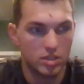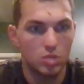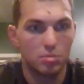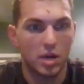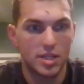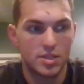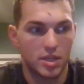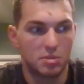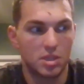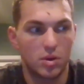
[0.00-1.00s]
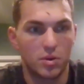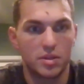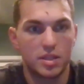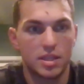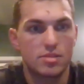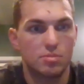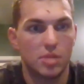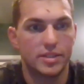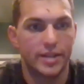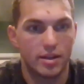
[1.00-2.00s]
two buddies are going to be going to eastern
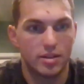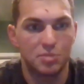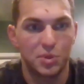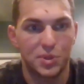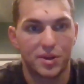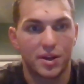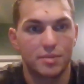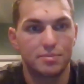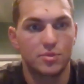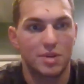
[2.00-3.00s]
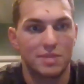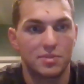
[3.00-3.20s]
Montana to mule deer hunt for rifle